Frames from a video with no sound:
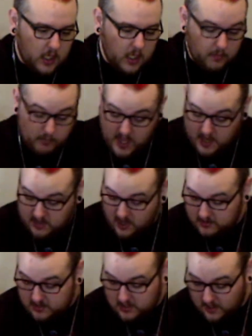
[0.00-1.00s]
But yeah,
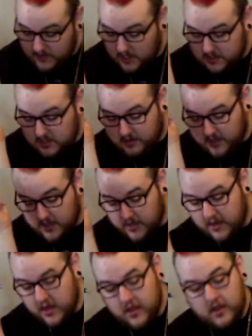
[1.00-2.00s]
no, so far so
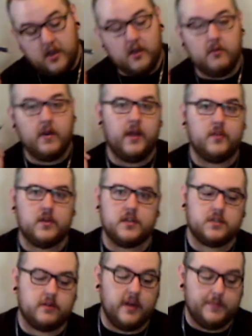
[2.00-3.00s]
good. Alright, the
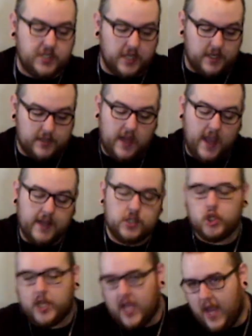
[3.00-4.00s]
description.
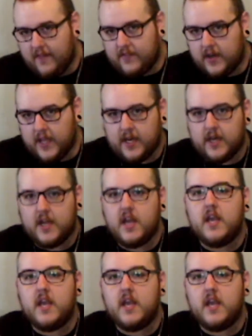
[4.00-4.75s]
Extra caffeinated.